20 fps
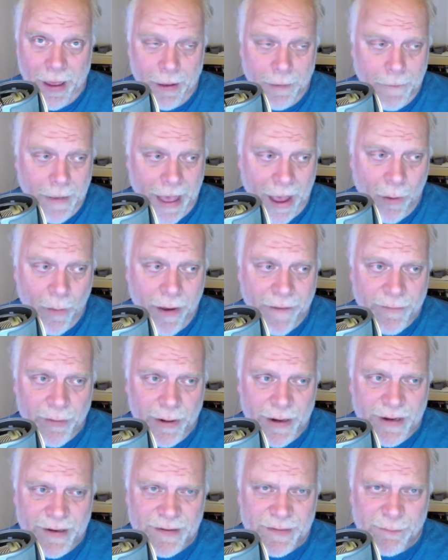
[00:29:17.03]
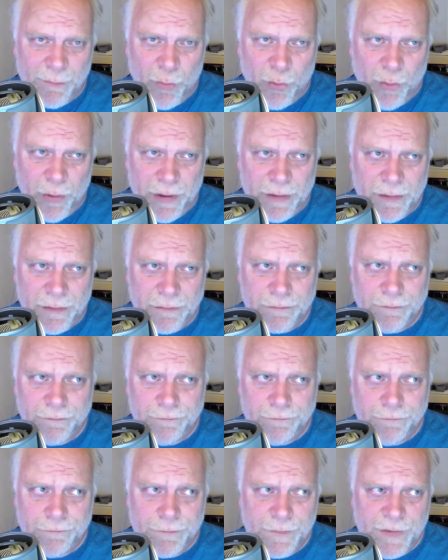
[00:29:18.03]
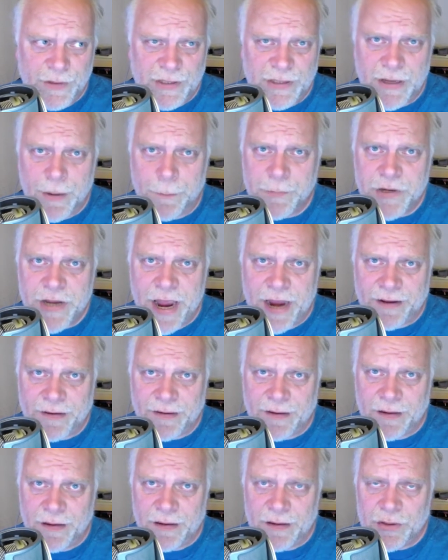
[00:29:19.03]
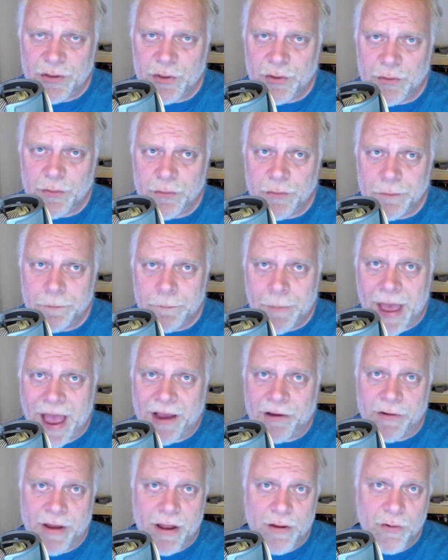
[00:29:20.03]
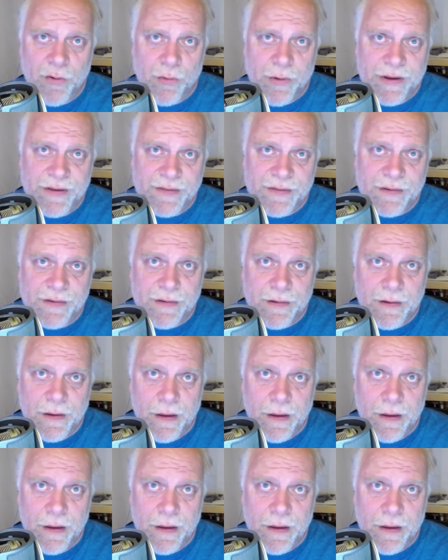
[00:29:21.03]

However, it is more subject to background noise,